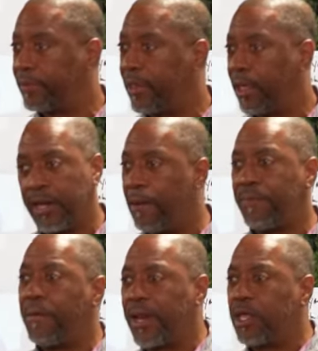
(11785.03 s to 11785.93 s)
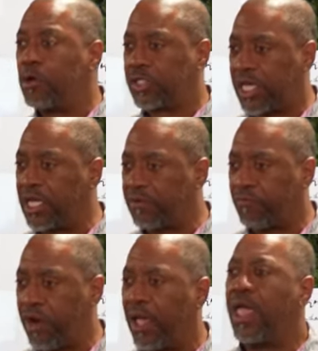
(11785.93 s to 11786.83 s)
Now, people didn't use
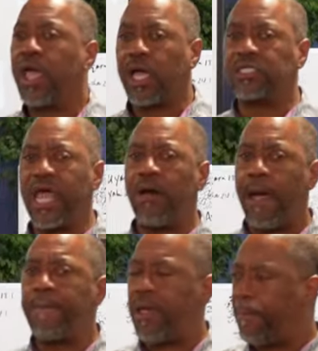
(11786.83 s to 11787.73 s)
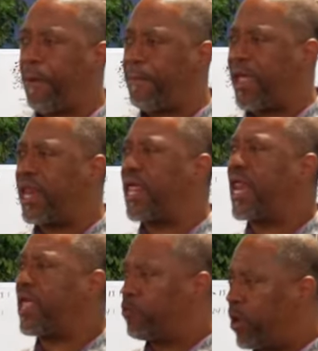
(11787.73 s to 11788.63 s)
schizophrenia. Because now, I mean, people back then they
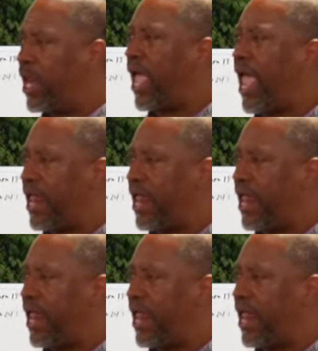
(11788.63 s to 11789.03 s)
really had,